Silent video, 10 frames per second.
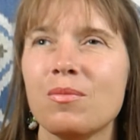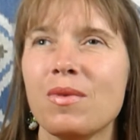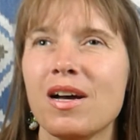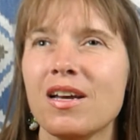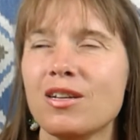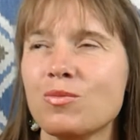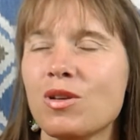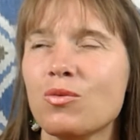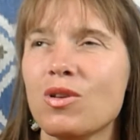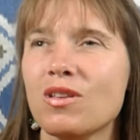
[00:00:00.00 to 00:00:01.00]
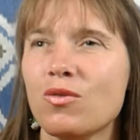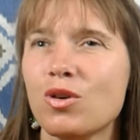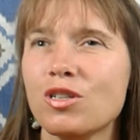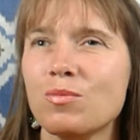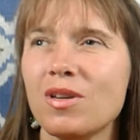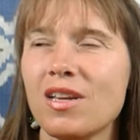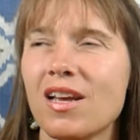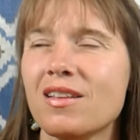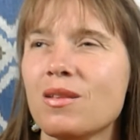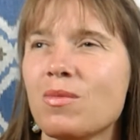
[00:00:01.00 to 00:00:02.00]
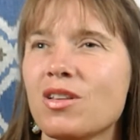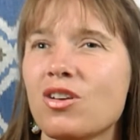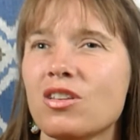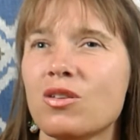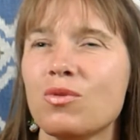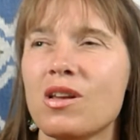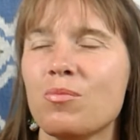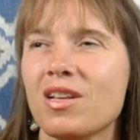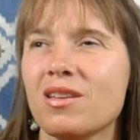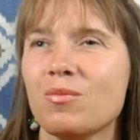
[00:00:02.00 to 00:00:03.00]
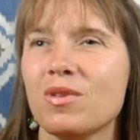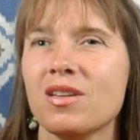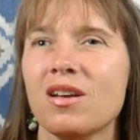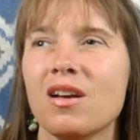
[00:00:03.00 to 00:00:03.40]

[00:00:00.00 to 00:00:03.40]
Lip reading: my husband will divorce me and that my daughter will abandon me.